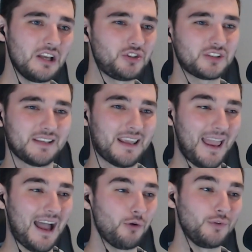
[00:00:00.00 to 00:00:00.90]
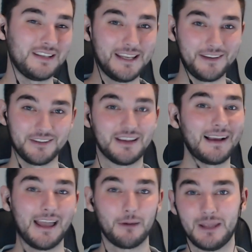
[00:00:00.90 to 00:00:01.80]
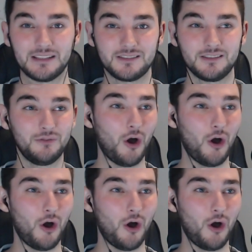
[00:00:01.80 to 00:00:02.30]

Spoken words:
Just like how ridiculous that gap is.